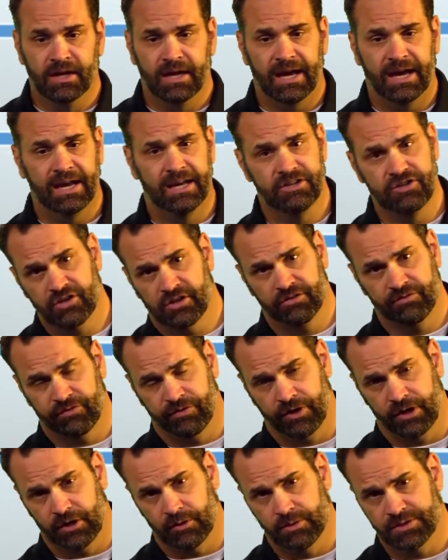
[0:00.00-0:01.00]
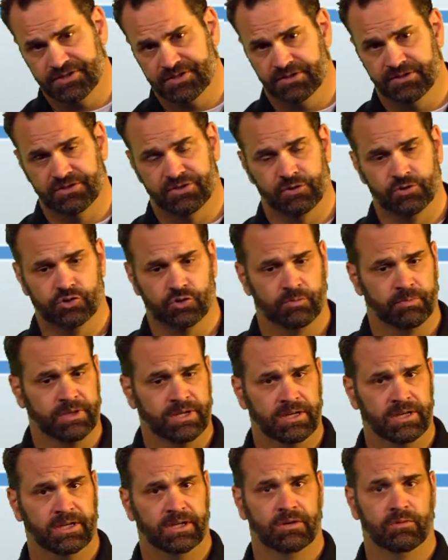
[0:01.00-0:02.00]
And you can follow us on social
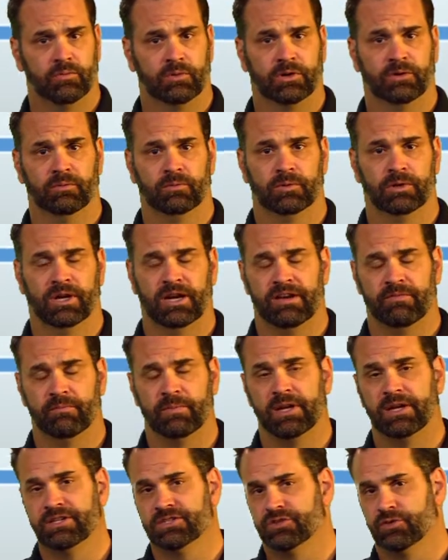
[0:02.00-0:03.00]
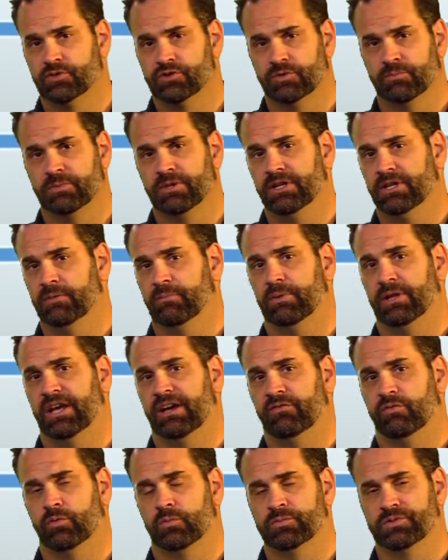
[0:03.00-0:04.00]
media. We're going to have many social media
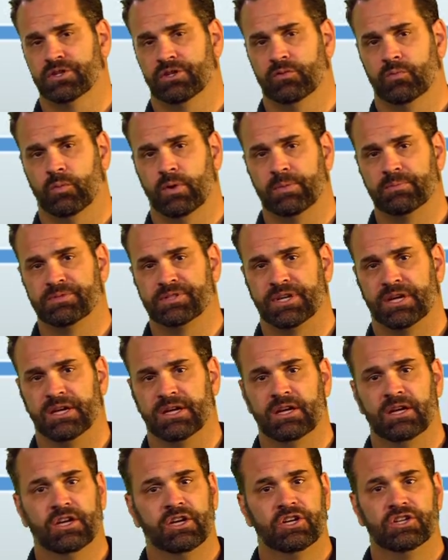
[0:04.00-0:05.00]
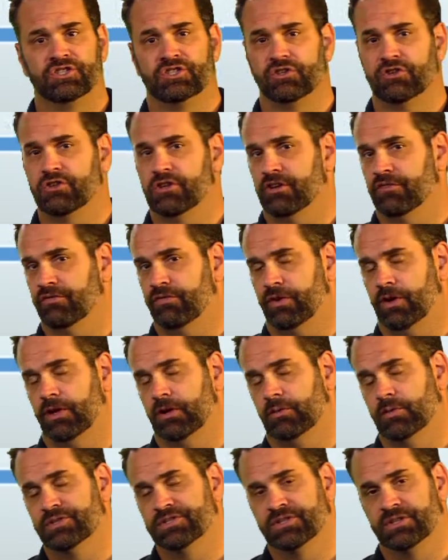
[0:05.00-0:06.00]
platforms on the website, so you can
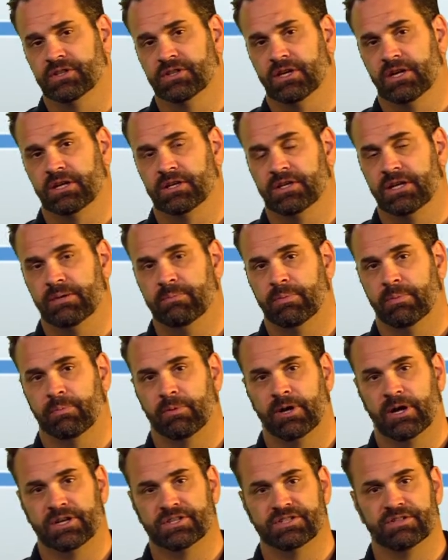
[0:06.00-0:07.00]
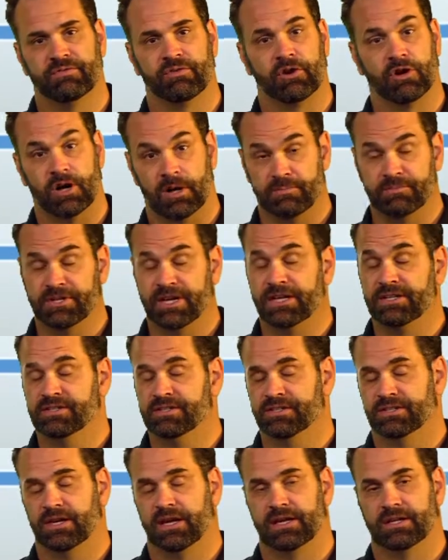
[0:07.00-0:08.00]
follow us and keep apprised of our
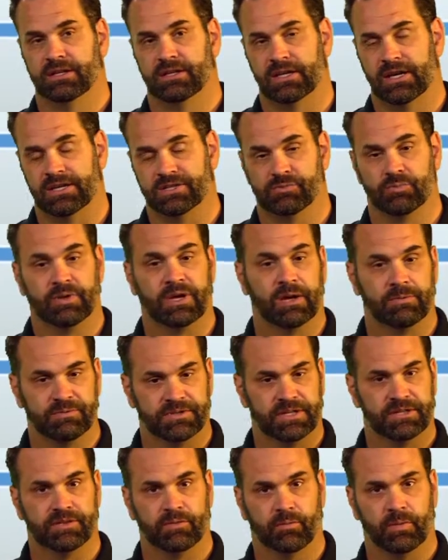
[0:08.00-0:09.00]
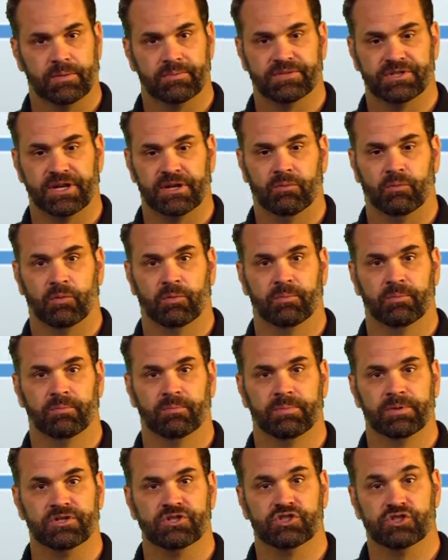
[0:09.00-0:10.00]
updates. And as we update the website, we'll
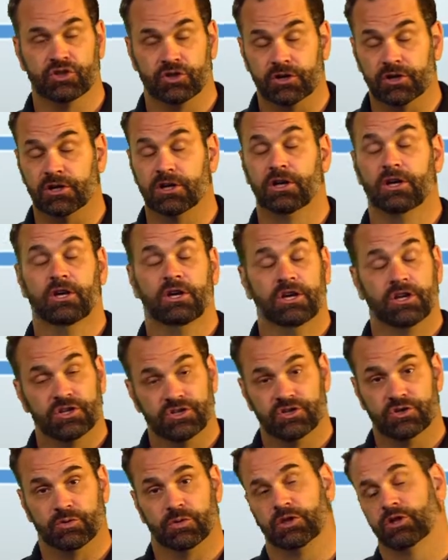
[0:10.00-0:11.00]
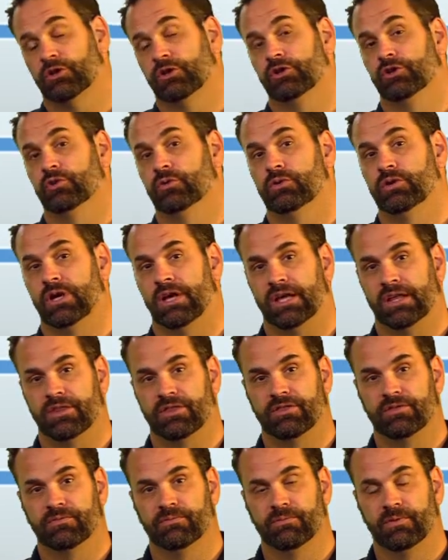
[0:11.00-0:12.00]
be sure to include
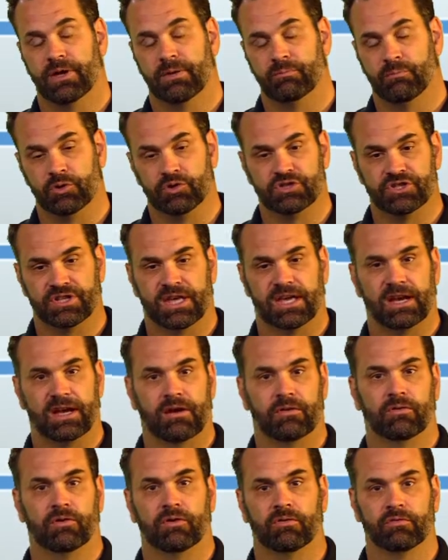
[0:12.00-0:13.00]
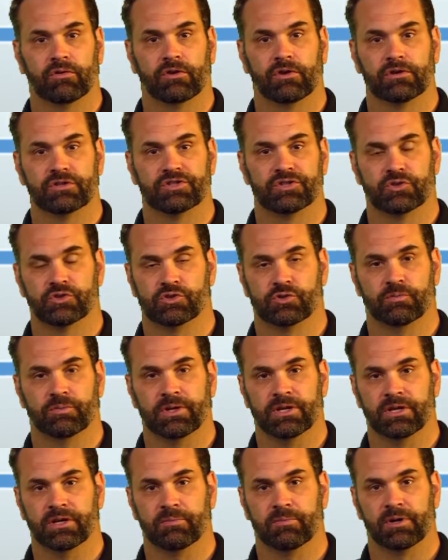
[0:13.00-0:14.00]
and push that out over our social
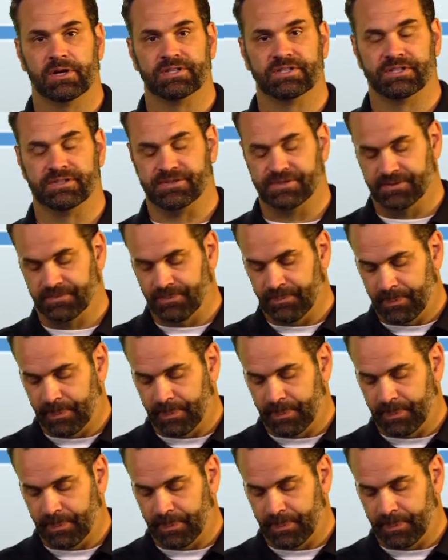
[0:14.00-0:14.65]
media presence.